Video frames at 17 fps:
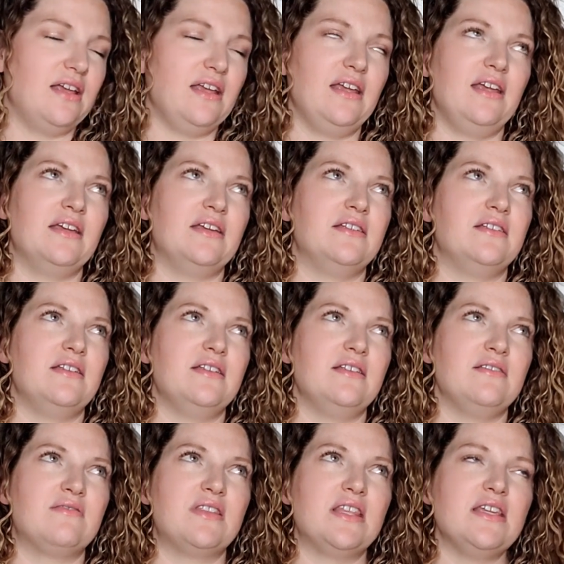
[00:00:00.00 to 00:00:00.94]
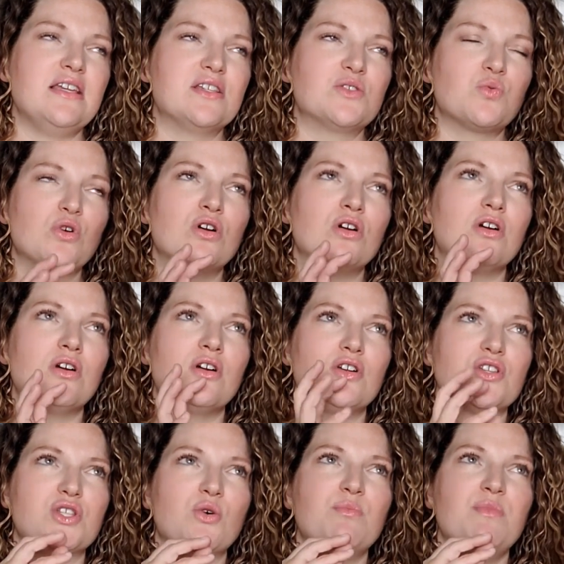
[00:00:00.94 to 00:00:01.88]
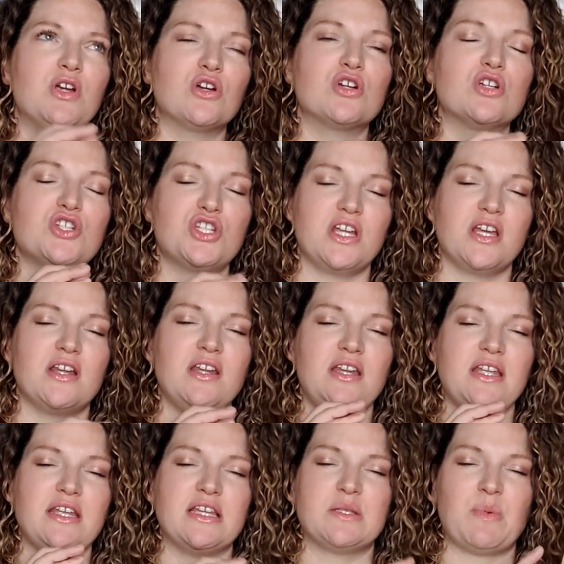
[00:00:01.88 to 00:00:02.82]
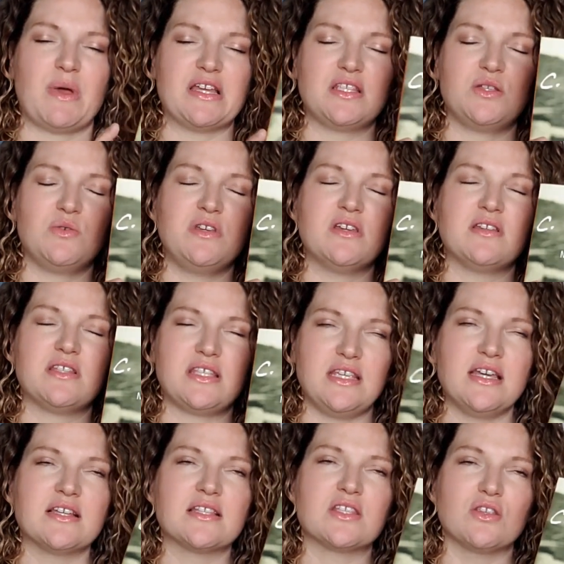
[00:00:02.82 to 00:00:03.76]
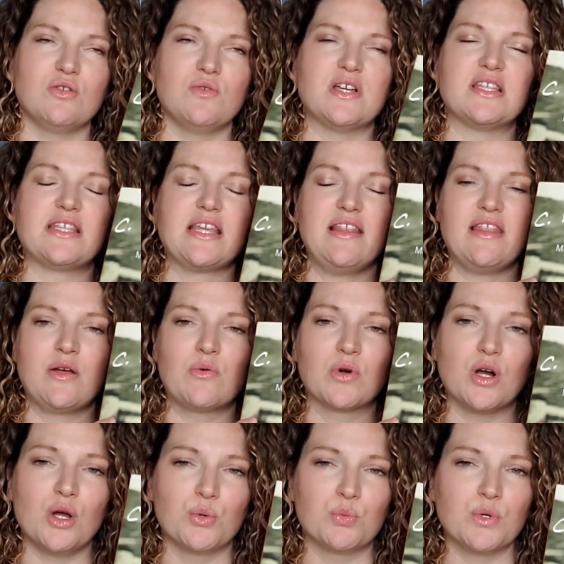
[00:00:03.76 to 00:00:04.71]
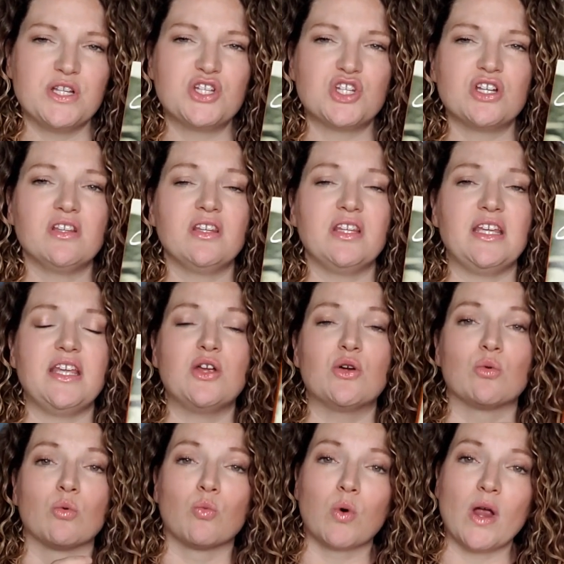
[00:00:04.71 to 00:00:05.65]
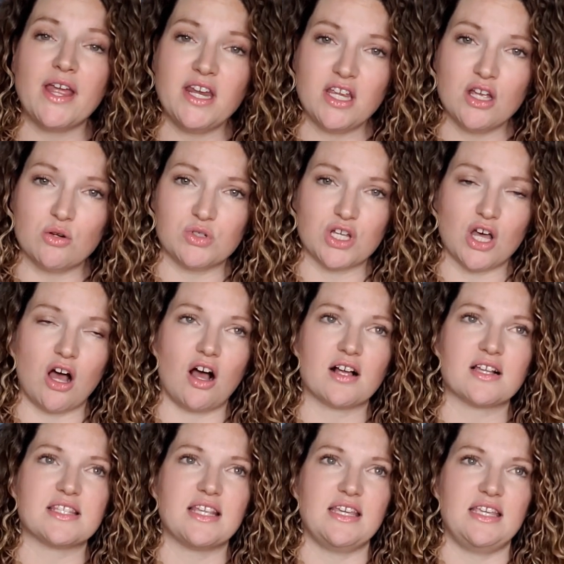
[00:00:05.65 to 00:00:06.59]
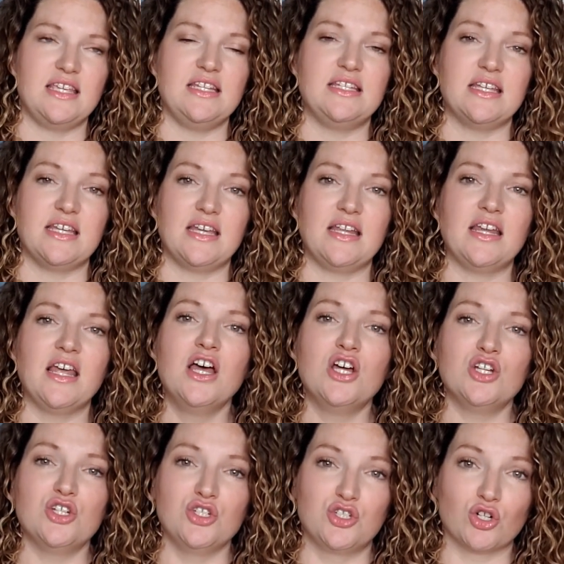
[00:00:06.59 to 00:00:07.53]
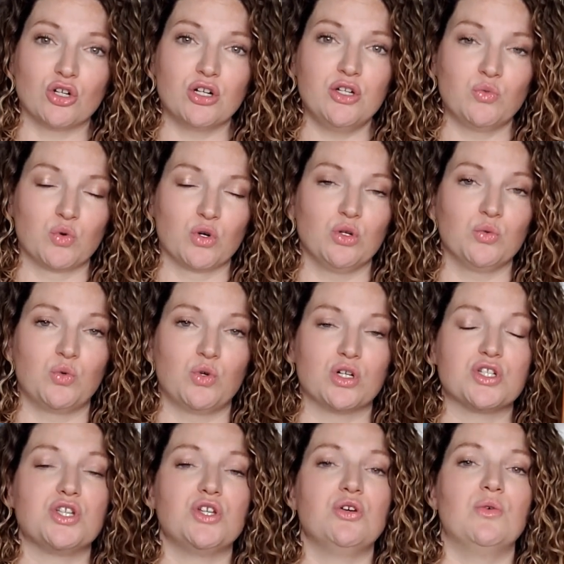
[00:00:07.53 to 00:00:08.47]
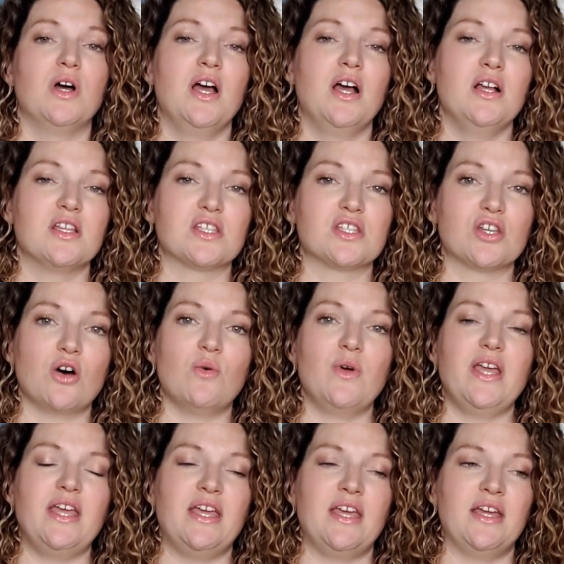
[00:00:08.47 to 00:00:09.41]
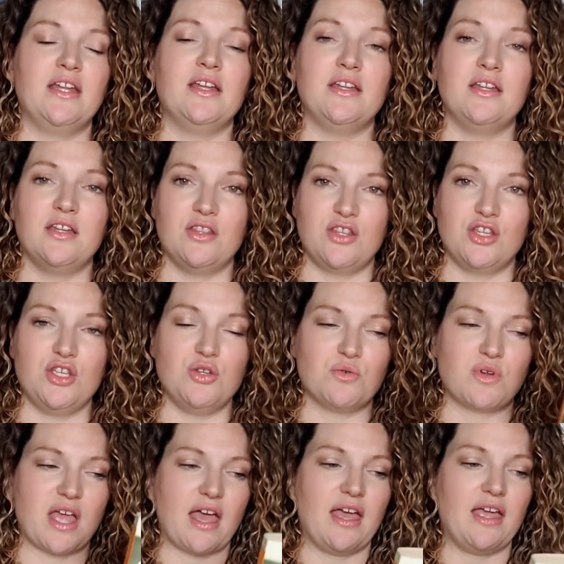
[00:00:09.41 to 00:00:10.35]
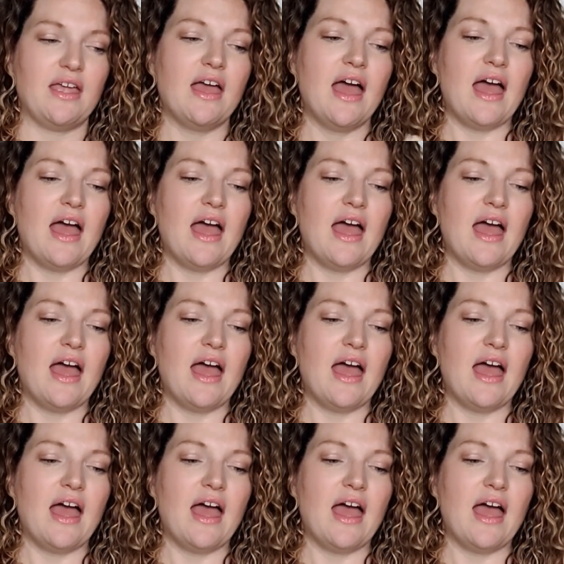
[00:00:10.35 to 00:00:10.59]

it, these were, so Mere Christianity is by C S Lewis, and they were originally radio talks that he did during World War Two. So in the U K.